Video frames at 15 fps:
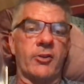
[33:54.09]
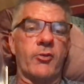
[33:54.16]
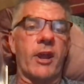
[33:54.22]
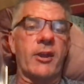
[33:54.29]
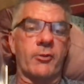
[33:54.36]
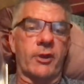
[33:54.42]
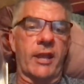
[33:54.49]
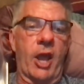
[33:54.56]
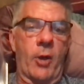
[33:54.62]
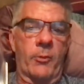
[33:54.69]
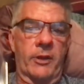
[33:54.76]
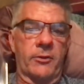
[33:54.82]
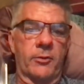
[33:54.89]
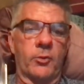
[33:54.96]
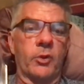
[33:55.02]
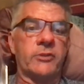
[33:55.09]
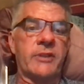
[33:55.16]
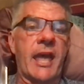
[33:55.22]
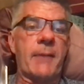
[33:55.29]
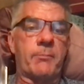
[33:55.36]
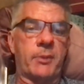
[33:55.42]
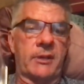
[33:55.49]
Gregory helmet. Wouldn't
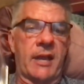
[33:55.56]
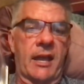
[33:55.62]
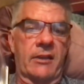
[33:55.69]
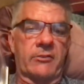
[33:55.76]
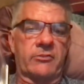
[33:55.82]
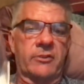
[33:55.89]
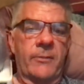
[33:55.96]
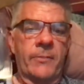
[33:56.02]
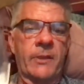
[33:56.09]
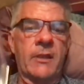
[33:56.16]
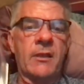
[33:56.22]
that be nice?